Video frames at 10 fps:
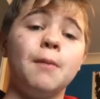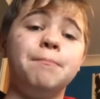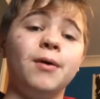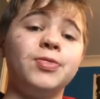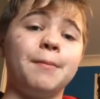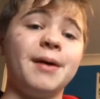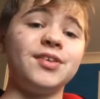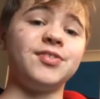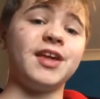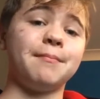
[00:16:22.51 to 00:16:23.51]
but the
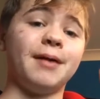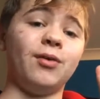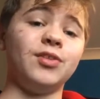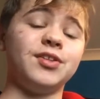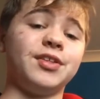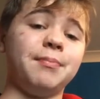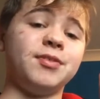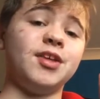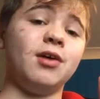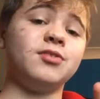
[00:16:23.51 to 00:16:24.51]
best thing about this
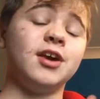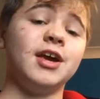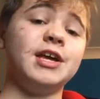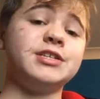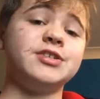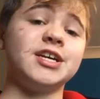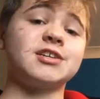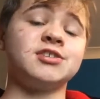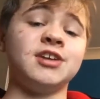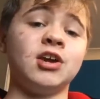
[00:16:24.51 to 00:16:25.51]
episode is the
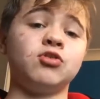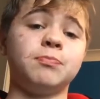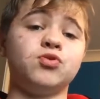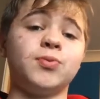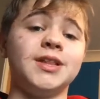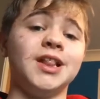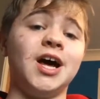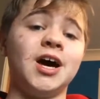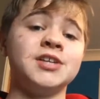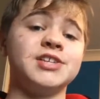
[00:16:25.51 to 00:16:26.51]
exchange between
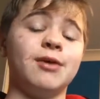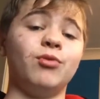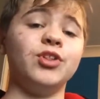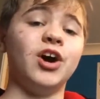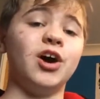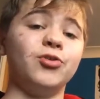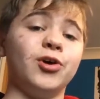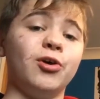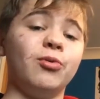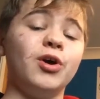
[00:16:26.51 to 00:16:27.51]
Lars and
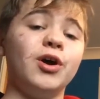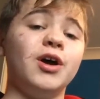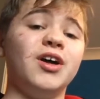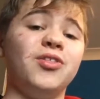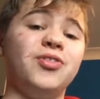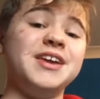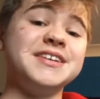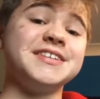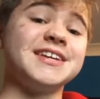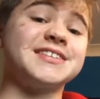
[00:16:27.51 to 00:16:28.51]
Renato.
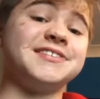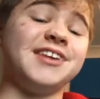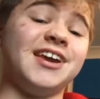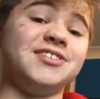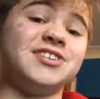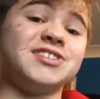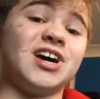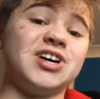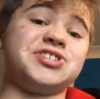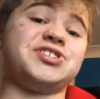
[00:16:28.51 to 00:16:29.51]
These exchanges
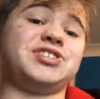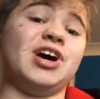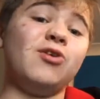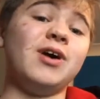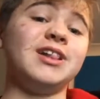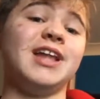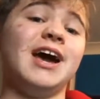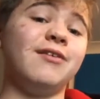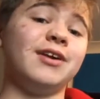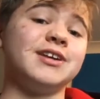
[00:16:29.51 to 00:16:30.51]
are so
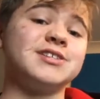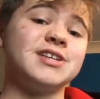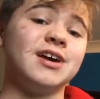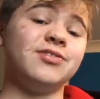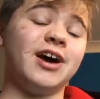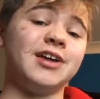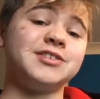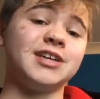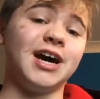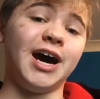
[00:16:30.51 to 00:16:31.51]
hilarious
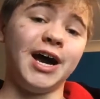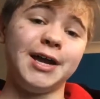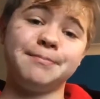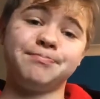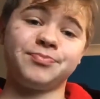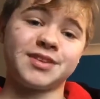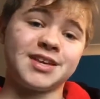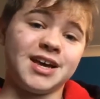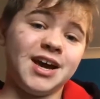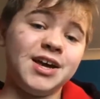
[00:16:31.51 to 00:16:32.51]
that I
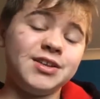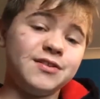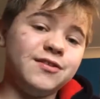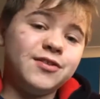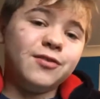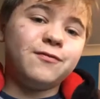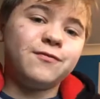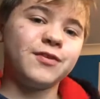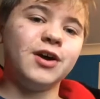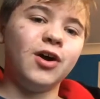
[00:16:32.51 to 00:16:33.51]
kind of
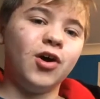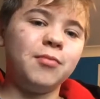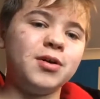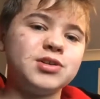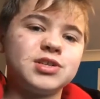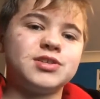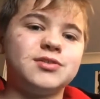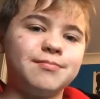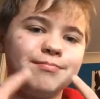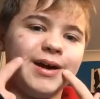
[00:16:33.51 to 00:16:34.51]

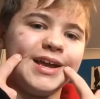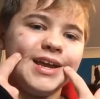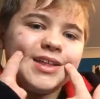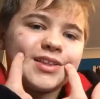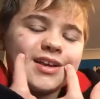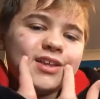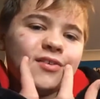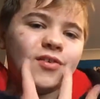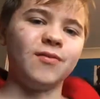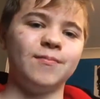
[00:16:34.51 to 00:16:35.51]
almost, my ears kind
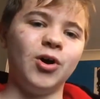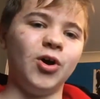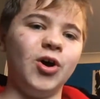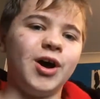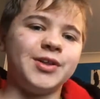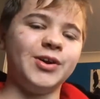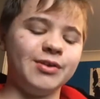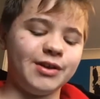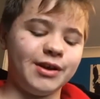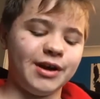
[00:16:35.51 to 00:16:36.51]
of hurt.
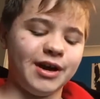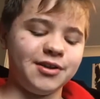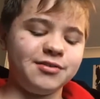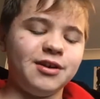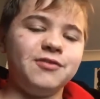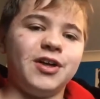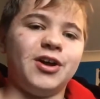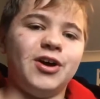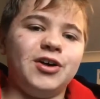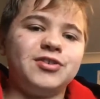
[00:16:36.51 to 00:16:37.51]
I don't know if they
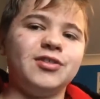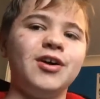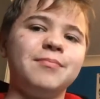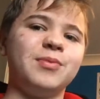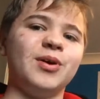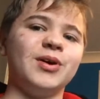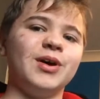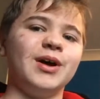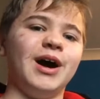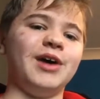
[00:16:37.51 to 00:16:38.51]
hurt a lot, but
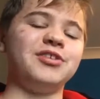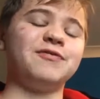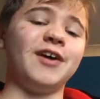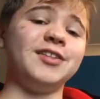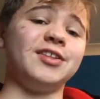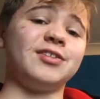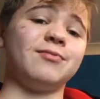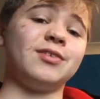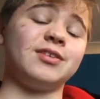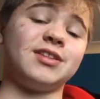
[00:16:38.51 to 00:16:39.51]
I just find these
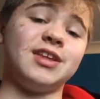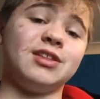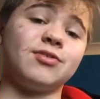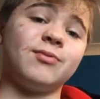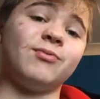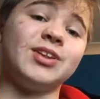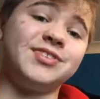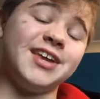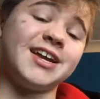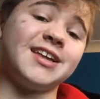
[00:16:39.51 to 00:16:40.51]
scenes
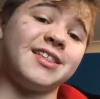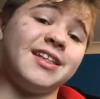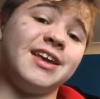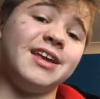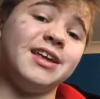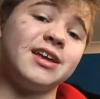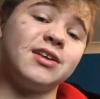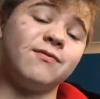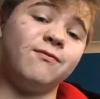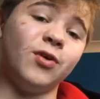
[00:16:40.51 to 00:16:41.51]
ridiculously
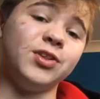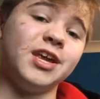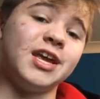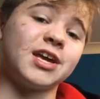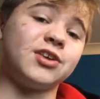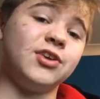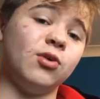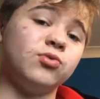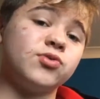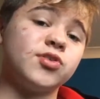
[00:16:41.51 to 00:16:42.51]
funny and
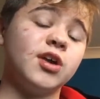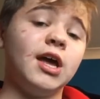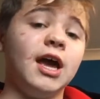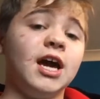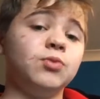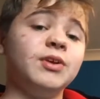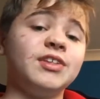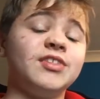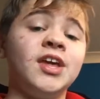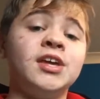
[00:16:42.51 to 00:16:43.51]
cute. And the
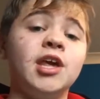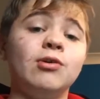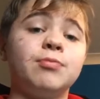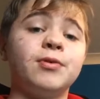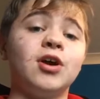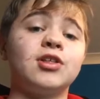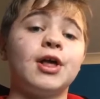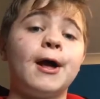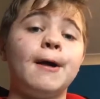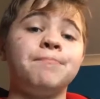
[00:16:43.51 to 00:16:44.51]
reason I say cute is because
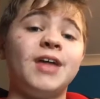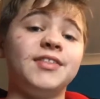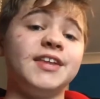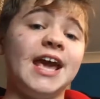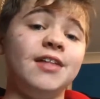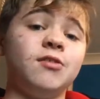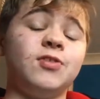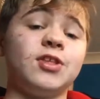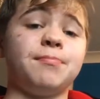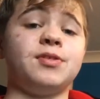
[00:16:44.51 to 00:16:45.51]
at the end of
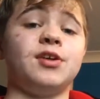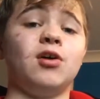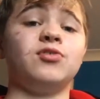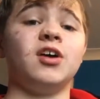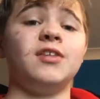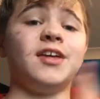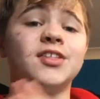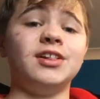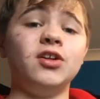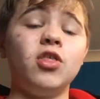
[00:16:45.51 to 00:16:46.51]
this episode, there's
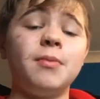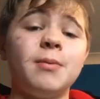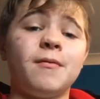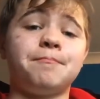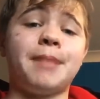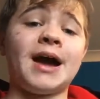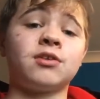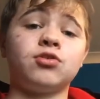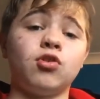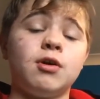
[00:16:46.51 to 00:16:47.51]
a little bit of a
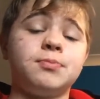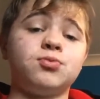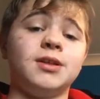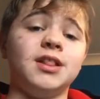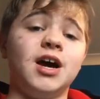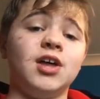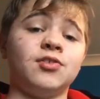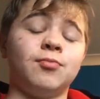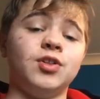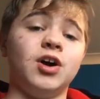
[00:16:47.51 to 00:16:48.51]
backstory between Lars
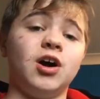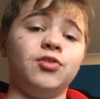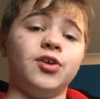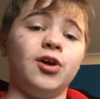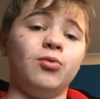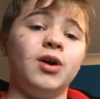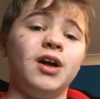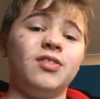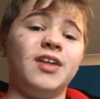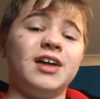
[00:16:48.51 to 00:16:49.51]
and Renato
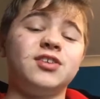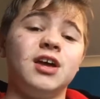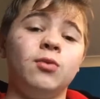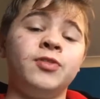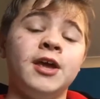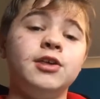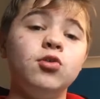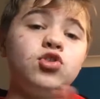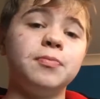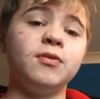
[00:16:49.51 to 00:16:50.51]
that they
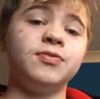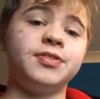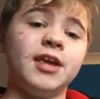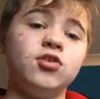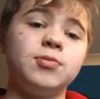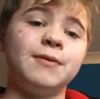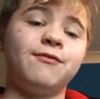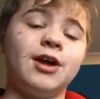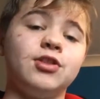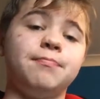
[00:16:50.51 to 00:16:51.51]
used to be
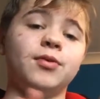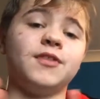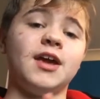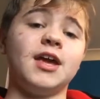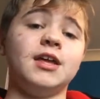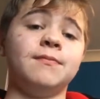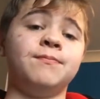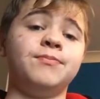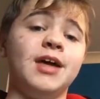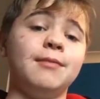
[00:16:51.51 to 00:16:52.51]
friends, but they
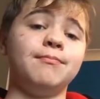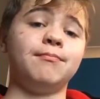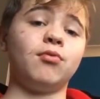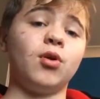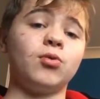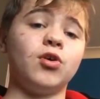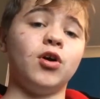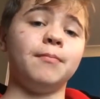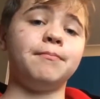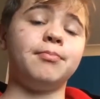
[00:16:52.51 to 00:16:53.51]
then broke
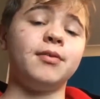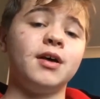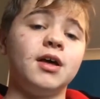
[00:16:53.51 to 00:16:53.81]
up